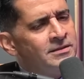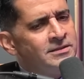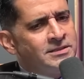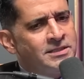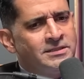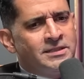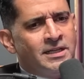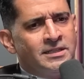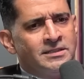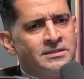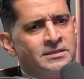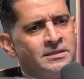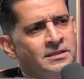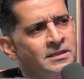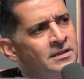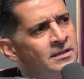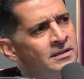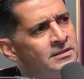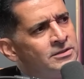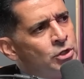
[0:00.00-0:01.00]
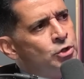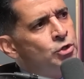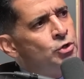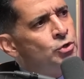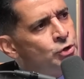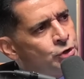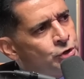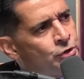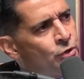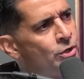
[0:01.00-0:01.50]
He says, yes. So you
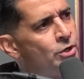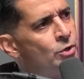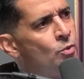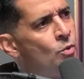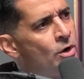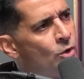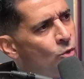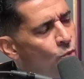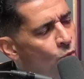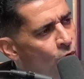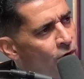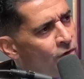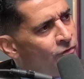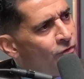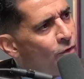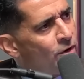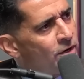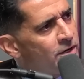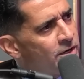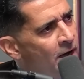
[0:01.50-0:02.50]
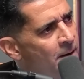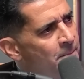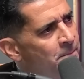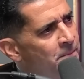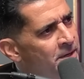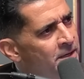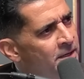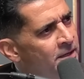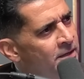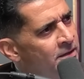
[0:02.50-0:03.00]
sure you want to work for a
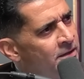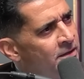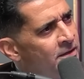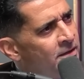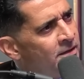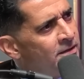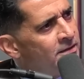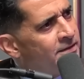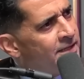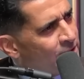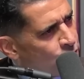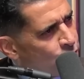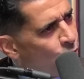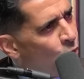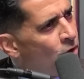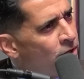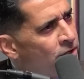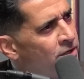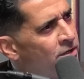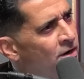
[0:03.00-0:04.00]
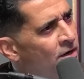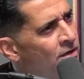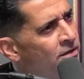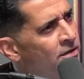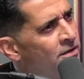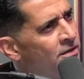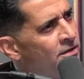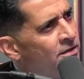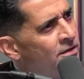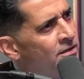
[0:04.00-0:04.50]
company that's working on
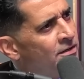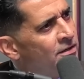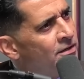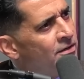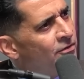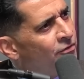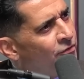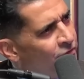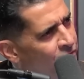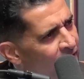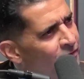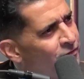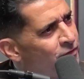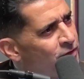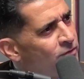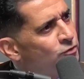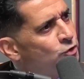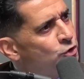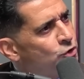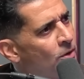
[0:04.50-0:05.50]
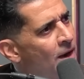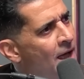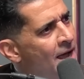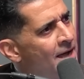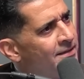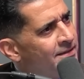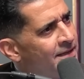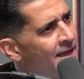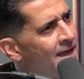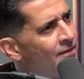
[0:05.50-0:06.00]
5th of July,
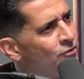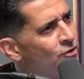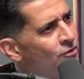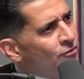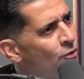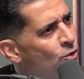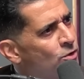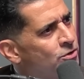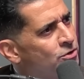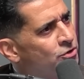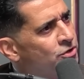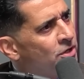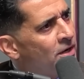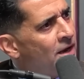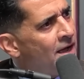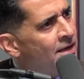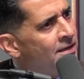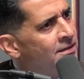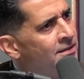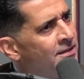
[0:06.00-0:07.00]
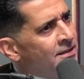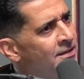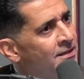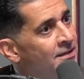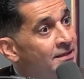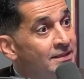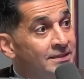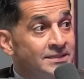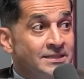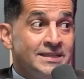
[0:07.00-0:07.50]
day after 4th of July? Mm-hmm.
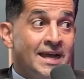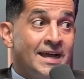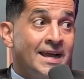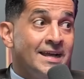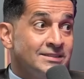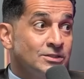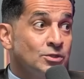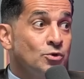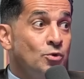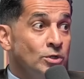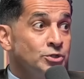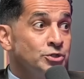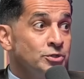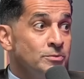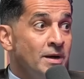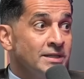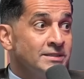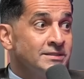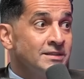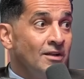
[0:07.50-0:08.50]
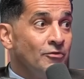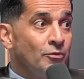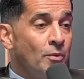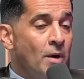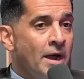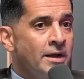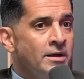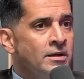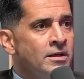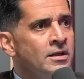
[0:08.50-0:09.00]
He says, I asked the question myself,
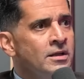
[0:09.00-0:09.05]
right?